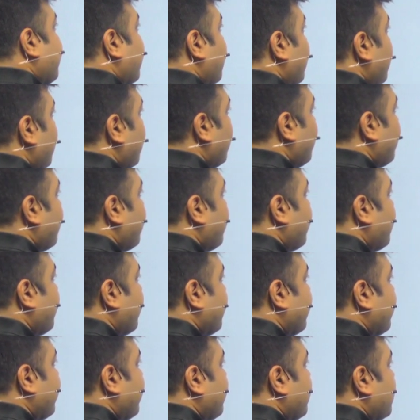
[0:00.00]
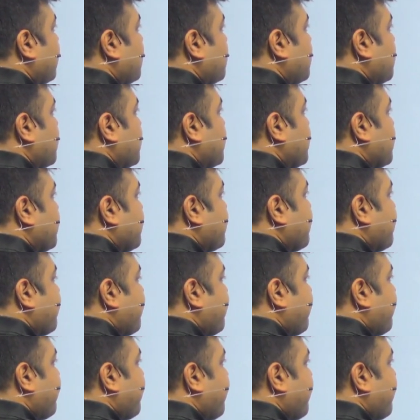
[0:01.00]

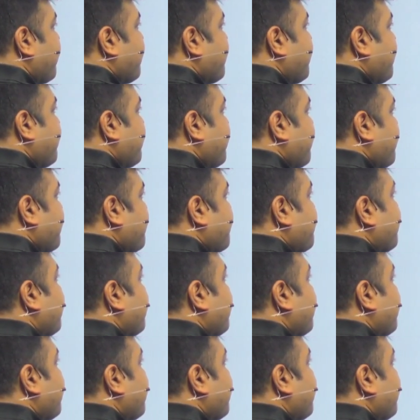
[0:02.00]
No one is speaking in this clip.